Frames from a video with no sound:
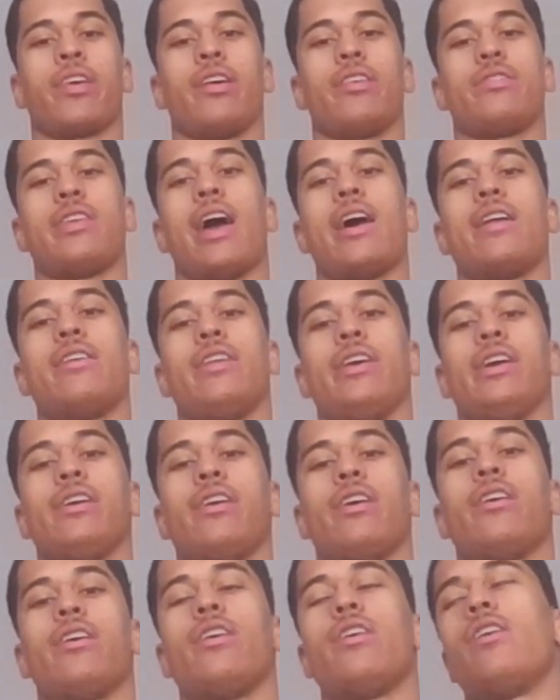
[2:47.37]

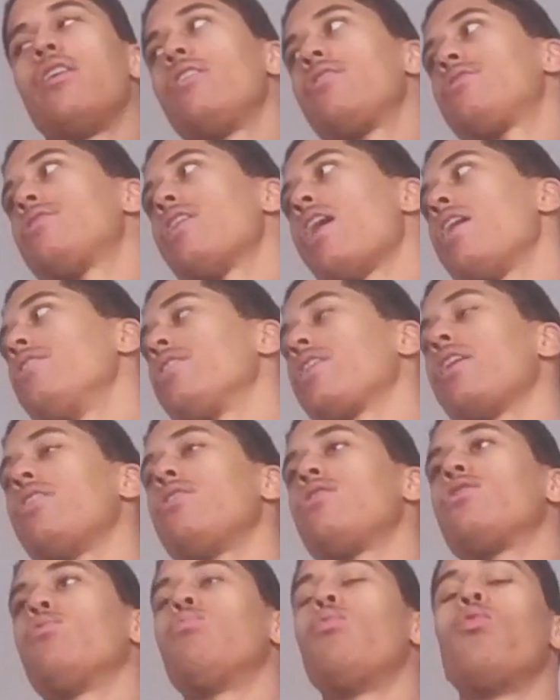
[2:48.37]
standing, stand
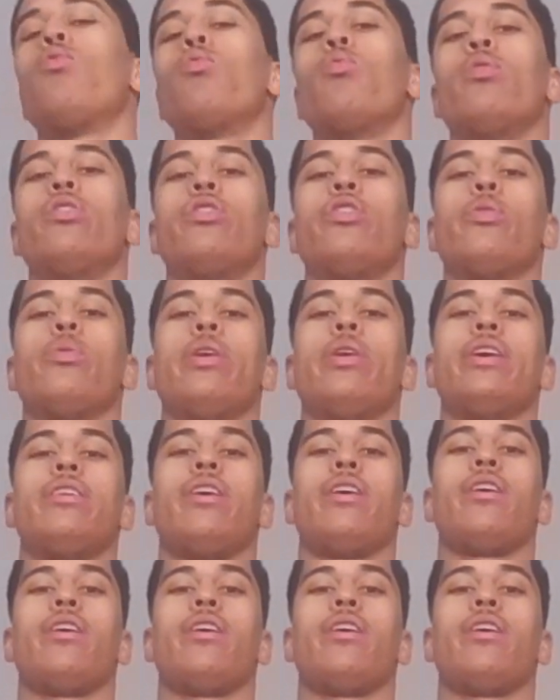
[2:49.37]
against a wall and do it.